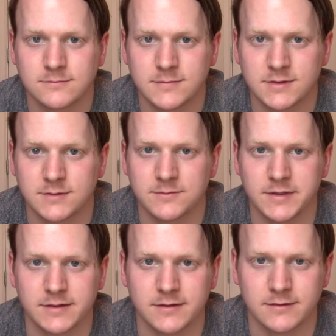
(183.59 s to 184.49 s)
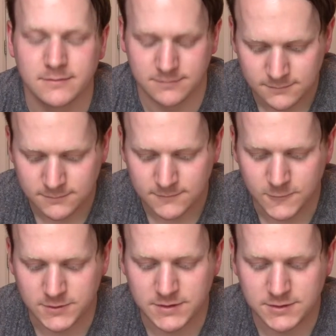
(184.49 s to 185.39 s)
Something like that.
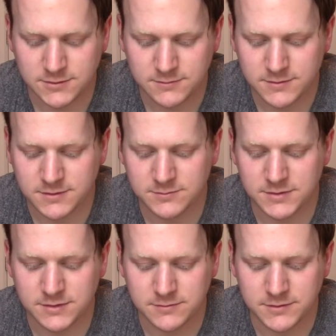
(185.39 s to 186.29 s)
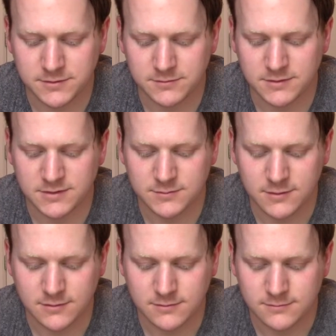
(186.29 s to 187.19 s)
What did you want to be when you were
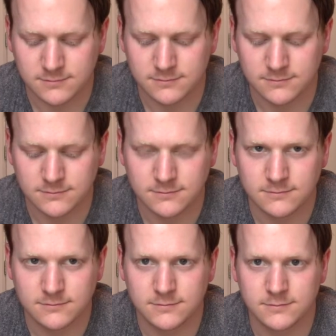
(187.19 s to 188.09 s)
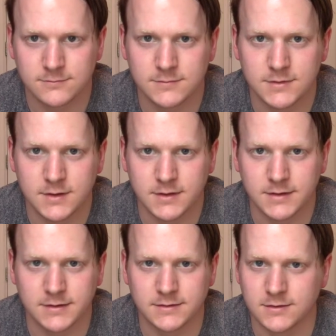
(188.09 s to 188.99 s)
small?
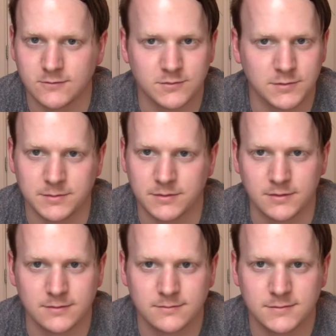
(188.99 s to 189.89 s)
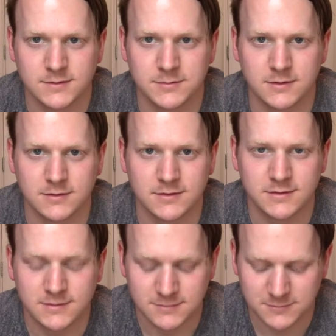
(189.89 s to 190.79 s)
I don't remember, to be honest.